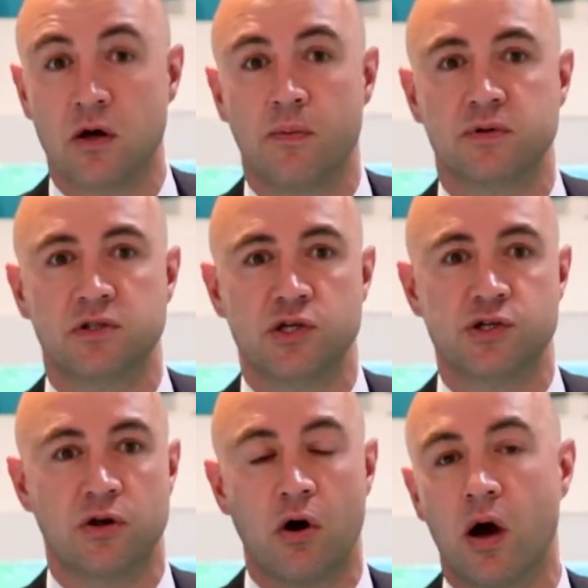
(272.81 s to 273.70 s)

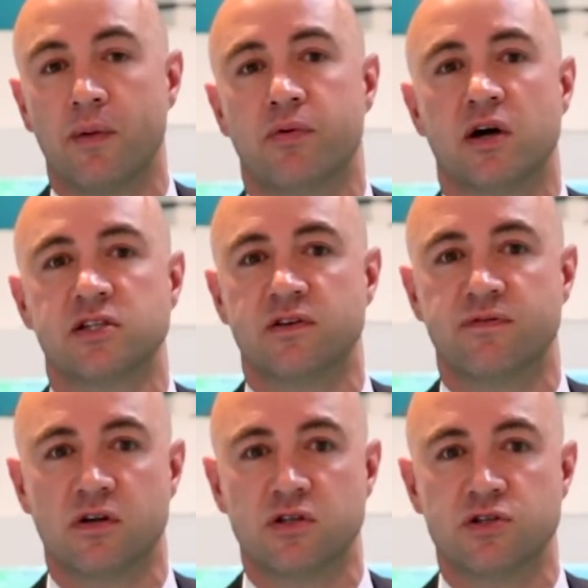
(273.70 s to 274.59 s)
competition, higher prices
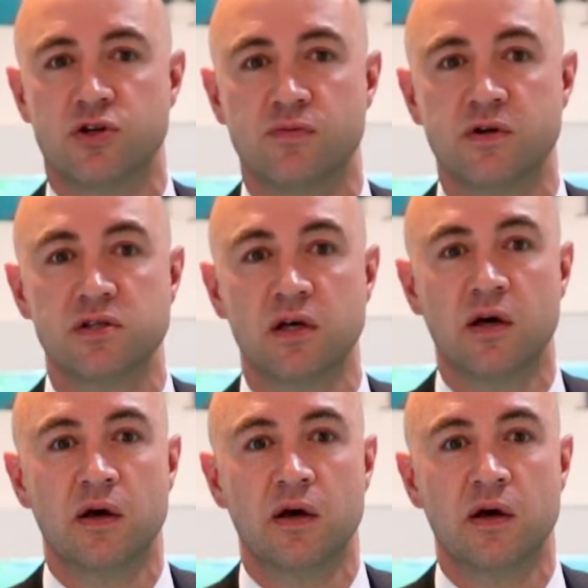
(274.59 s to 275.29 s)
for consumers,